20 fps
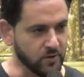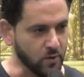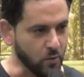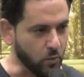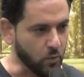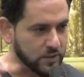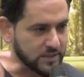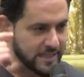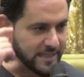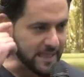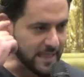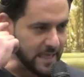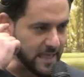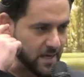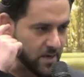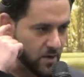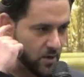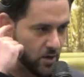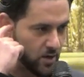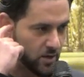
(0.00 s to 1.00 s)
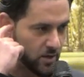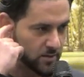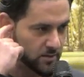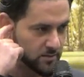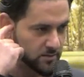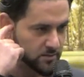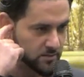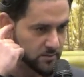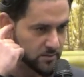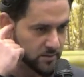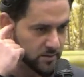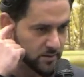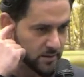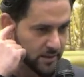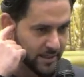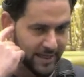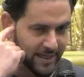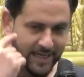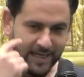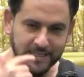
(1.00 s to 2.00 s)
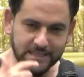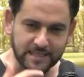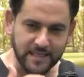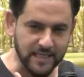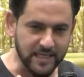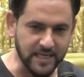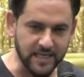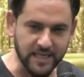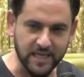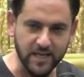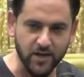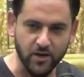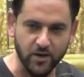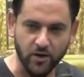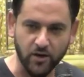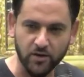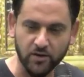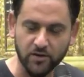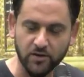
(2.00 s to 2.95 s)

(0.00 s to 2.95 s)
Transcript: What's in here is hitting here.